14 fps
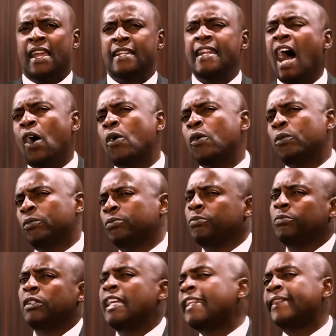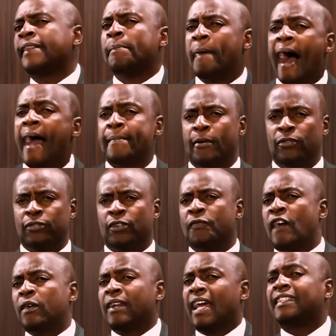Now, in the Bible,
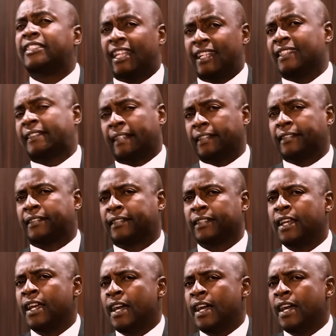kubva kuna Genesis,